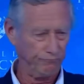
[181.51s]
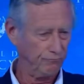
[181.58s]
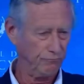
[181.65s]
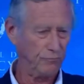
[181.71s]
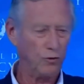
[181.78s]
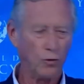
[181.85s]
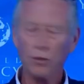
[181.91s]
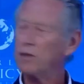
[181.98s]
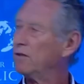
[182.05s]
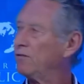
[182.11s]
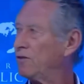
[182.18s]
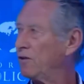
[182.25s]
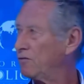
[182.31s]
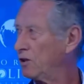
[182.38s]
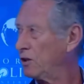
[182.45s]
40,
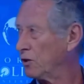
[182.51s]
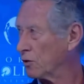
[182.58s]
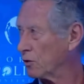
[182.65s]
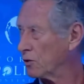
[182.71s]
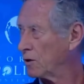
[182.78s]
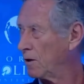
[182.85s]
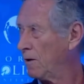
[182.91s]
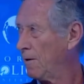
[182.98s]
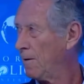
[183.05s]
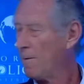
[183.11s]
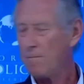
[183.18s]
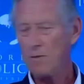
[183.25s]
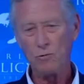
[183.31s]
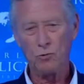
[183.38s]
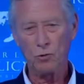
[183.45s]
50 years
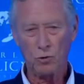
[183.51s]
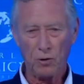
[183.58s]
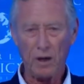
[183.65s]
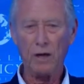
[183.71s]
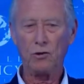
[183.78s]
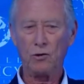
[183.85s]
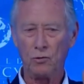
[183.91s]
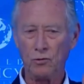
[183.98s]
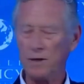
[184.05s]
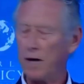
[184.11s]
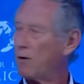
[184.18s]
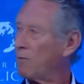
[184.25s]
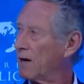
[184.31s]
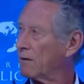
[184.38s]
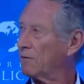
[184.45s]
to try to
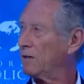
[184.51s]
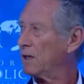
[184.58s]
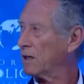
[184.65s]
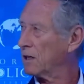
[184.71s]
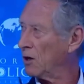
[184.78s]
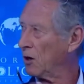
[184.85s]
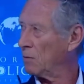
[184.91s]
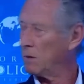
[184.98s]
direct the economy,